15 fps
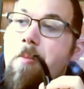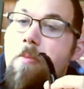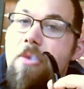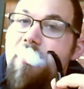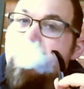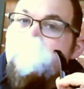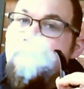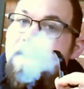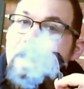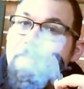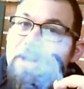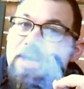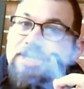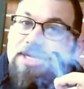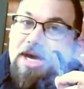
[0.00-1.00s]
And I'm
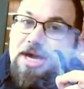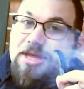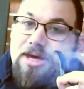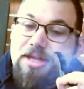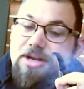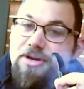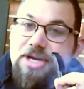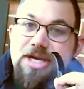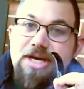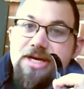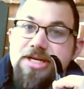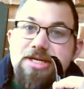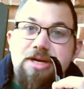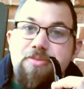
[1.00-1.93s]
not saying that there is. The